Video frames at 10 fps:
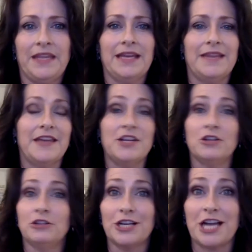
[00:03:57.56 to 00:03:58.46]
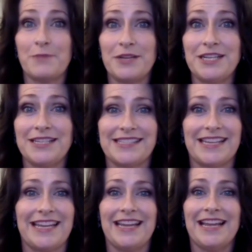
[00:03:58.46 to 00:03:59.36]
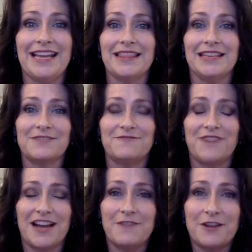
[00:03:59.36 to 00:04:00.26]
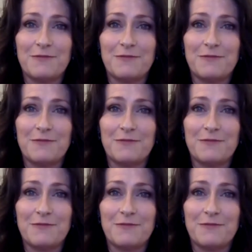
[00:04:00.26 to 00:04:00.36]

And then you look up and you see this 500